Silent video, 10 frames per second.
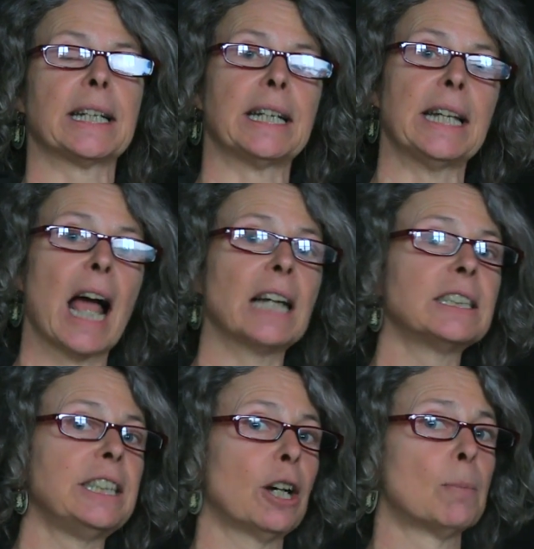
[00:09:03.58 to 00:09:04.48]
he
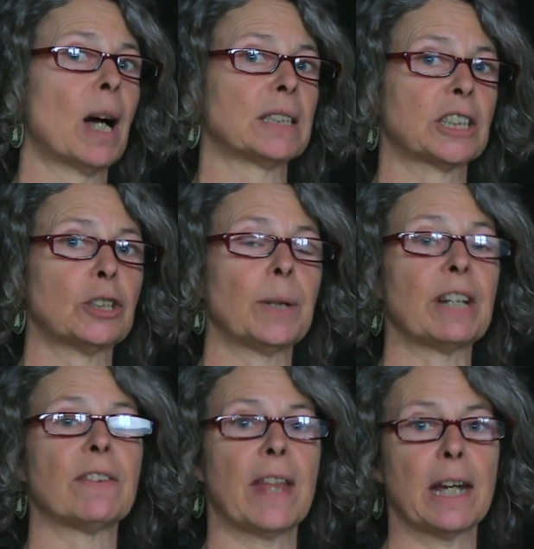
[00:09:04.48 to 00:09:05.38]
asked Nihonmatsu
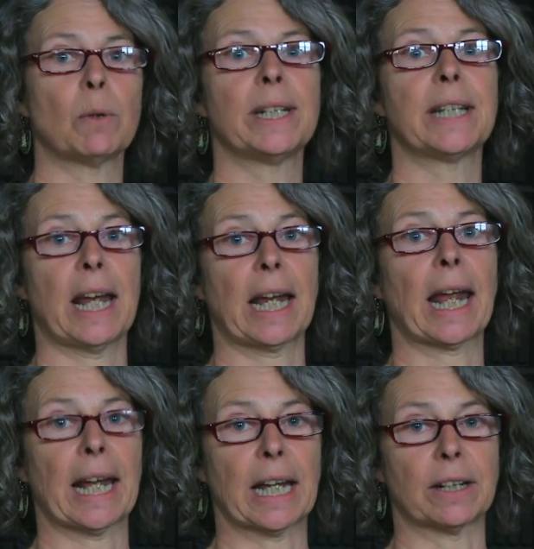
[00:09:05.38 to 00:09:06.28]
if they would
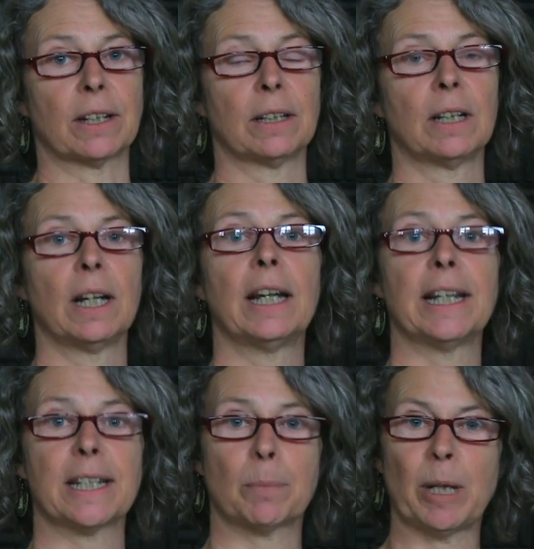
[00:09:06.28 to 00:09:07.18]
take in
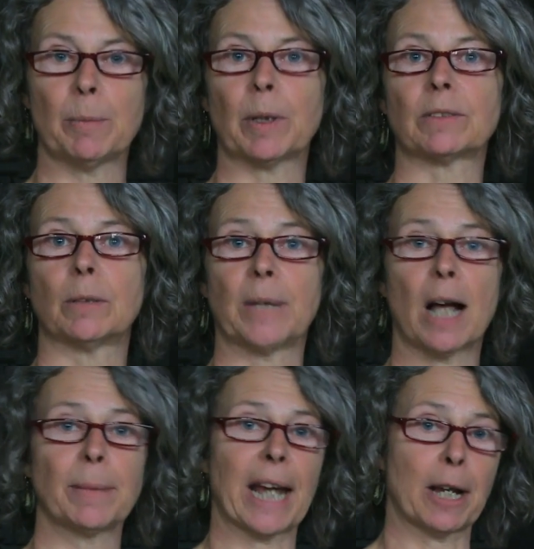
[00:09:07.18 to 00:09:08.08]
his people from
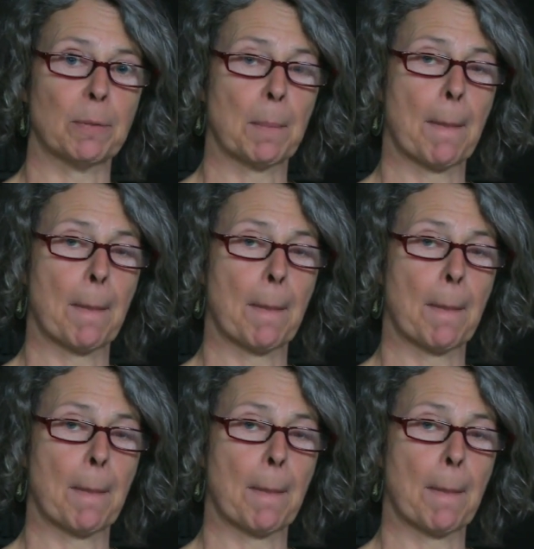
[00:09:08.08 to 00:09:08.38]
Namie.